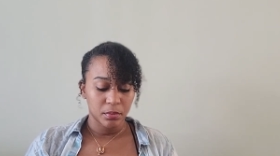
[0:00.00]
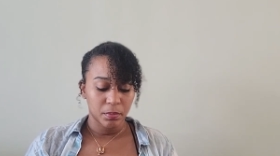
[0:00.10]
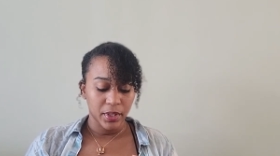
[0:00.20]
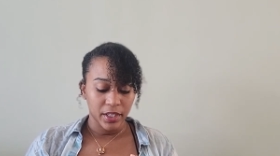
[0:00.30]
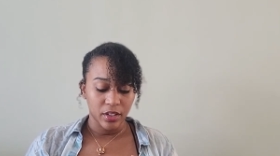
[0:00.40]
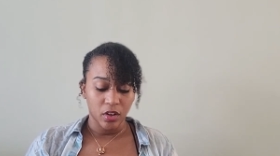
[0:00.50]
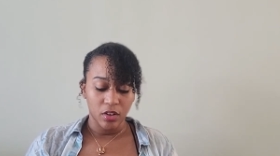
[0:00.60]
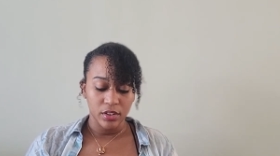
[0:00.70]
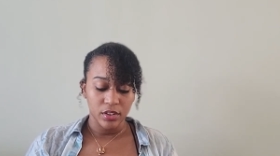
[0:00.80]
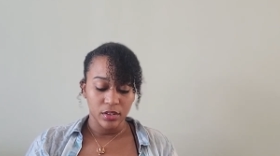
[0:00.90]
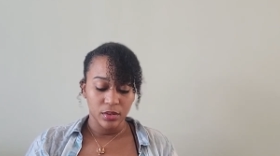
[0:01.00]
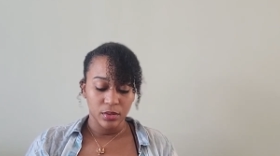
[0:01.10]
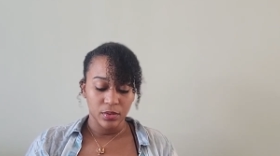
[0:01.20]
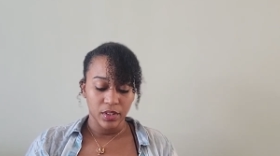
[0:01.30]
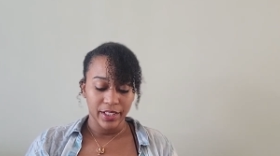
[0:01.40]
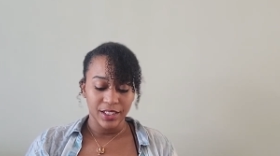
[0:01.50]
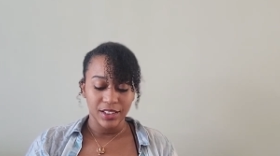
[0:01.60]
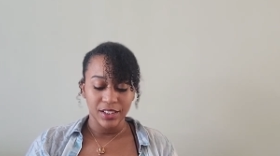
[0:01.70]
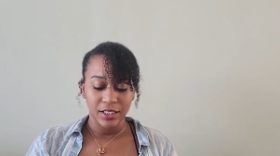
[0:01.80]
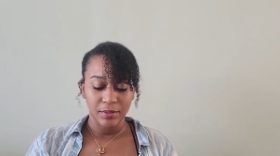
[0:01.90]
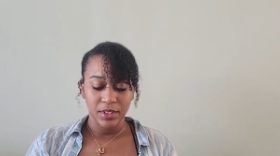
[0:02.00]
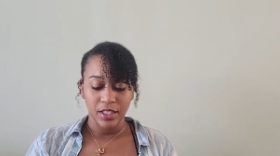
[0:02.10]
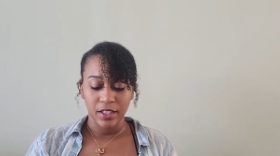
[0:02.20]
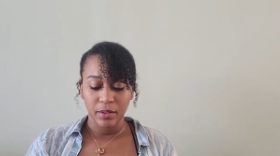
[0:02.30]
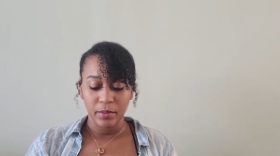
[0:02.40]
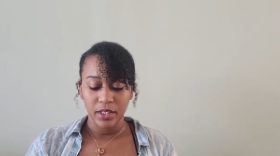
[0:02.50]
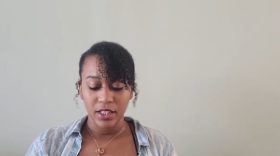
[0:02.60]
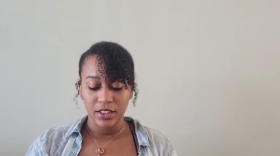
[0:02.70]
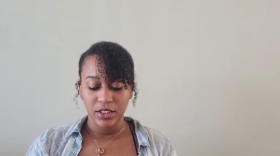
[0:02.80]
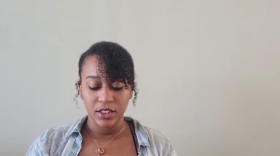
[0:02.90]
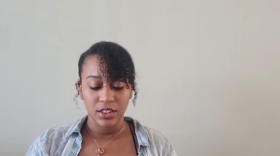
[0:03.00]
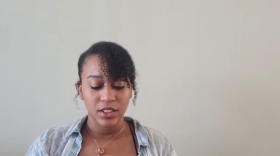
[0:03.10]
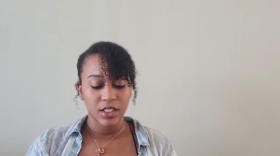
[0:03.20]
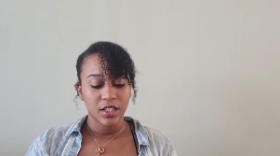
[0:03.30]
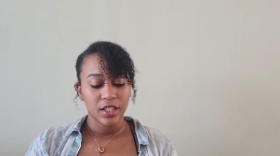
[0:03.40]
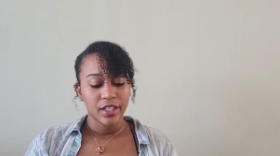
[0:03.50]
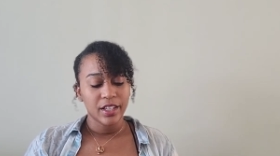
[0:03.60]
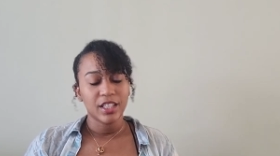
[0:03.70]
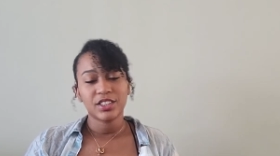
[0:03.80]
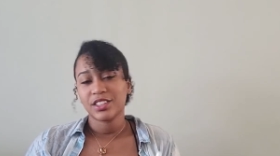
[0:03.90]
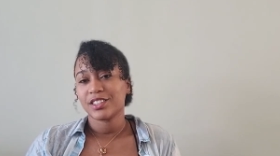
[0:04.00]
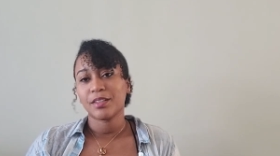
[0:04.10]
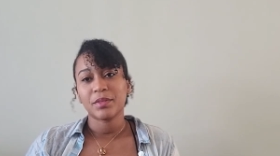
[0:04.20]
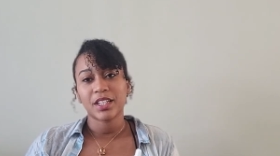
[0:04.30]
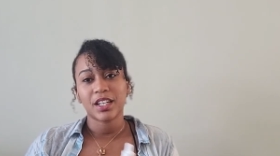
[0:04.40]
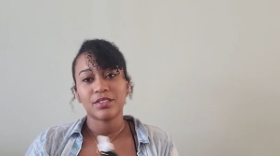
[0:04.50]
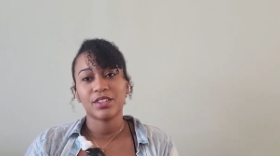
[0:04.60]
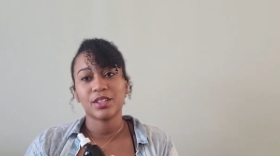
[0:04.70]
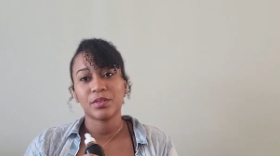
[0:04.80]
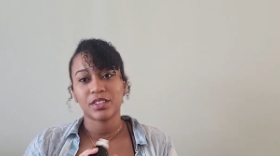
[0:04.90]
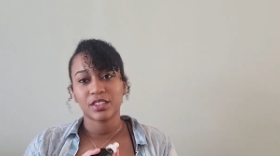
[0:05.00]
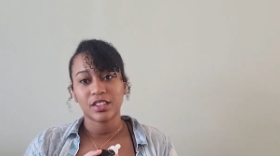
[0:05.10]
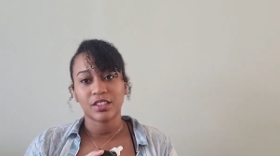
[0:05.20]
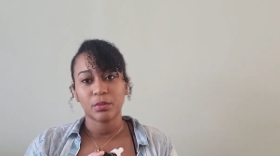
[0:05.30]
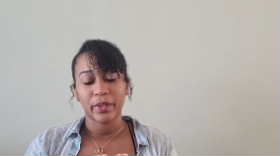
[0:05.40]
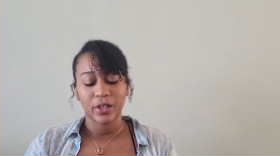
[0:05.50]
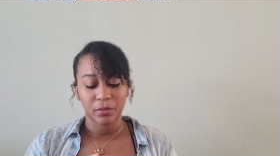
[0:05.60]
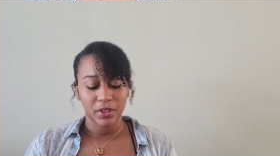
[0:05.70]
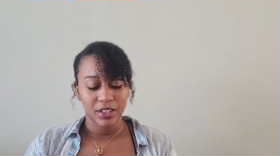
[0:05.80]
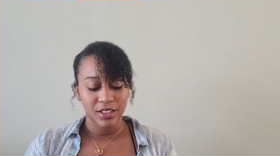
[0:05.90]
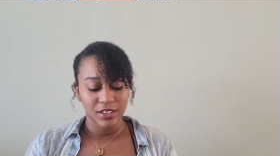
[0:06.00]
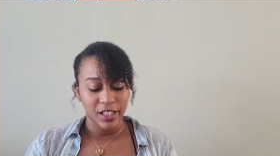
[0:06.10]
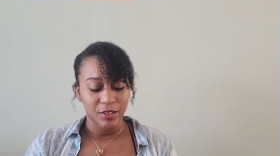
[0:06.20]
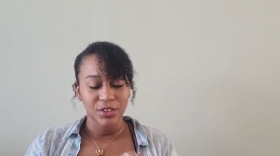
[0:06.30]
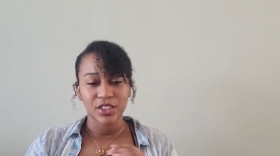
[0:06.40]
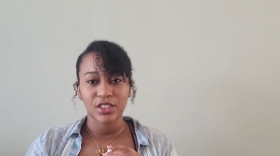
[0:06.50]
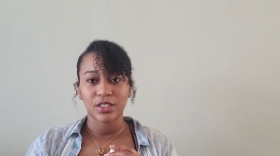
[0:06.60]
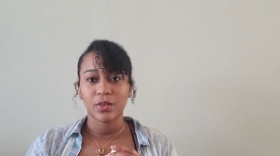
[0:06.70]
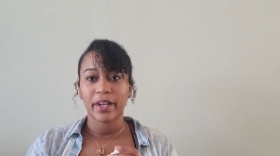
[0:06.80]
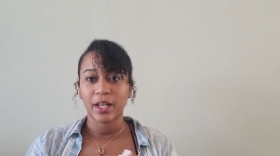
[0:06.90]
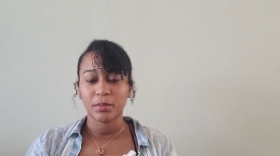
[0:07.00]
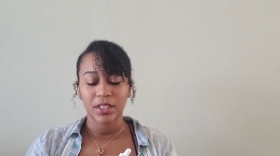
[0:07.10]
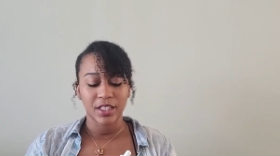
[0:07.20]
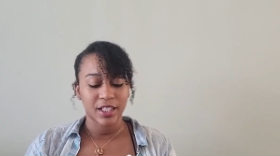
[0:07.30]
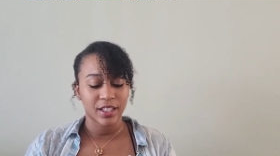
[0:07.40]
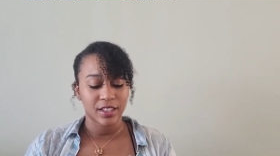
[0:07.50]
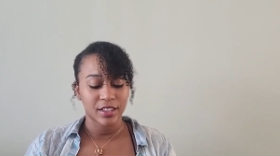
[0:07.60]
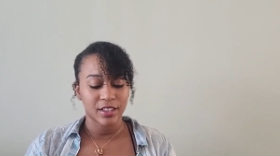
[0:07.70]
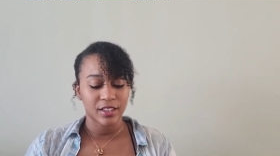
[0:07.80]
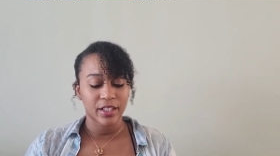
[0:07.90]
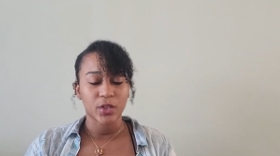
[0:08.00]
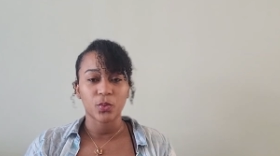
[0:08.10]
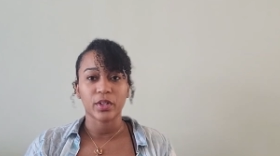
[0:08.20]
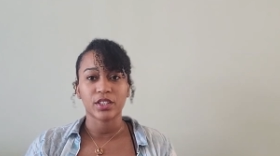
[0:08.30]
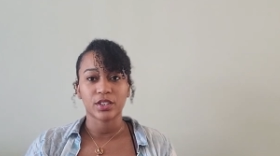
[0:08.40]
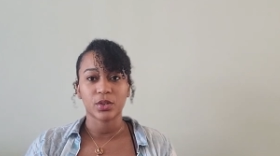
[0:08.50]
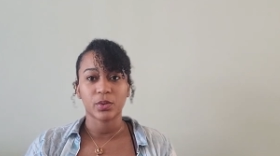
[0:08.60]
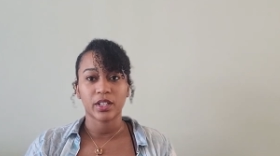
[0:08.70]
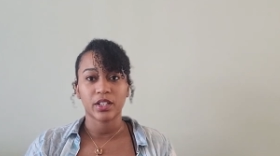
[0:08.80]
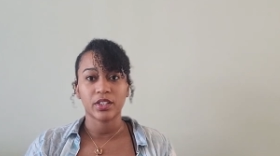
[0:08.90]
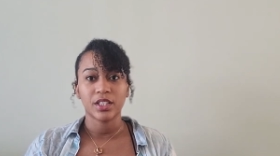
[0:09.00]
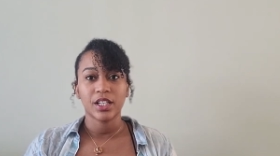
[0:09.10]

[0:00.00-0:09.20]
But also, like, at the same time, it's just something I really wanted to talk about because I was just so happy that it works so well.